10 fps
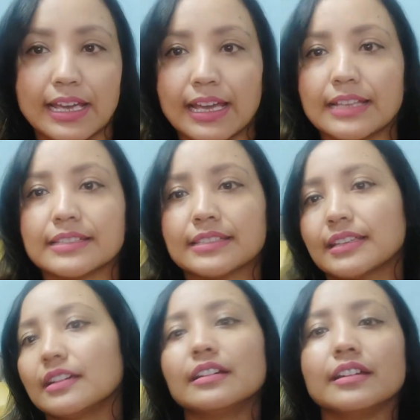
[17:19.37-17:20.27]
as
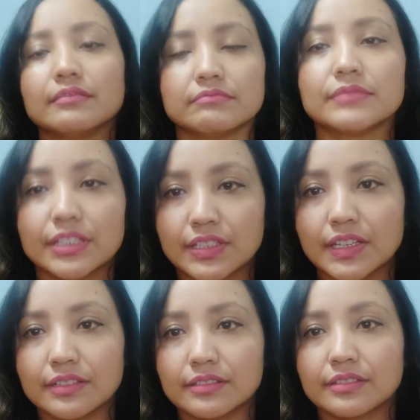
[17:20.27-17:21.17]
it
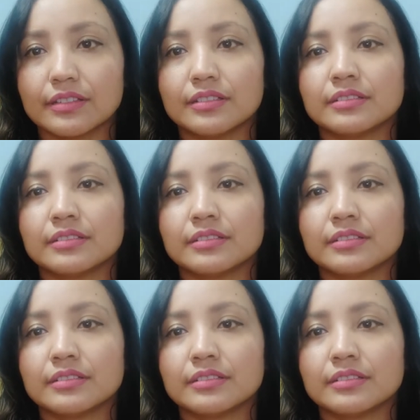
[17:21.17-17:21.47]
is,